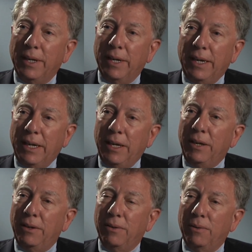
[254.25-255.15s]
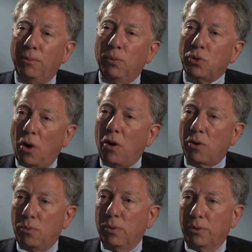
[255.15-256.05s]
he was
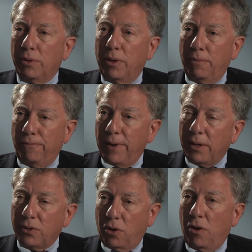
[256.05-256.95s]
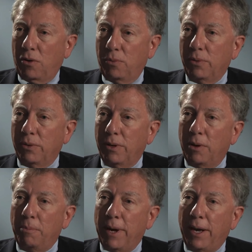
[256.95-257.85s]
awkward, felt awkward
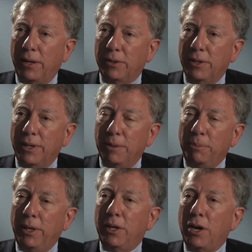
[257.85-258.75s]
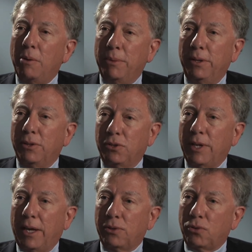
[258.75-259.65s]
about becoming the
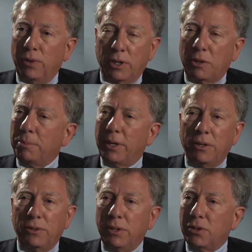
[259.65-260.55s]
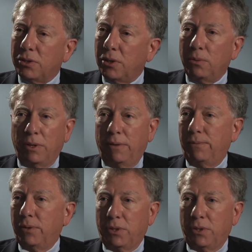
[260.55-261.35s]
South's critic because he so loved the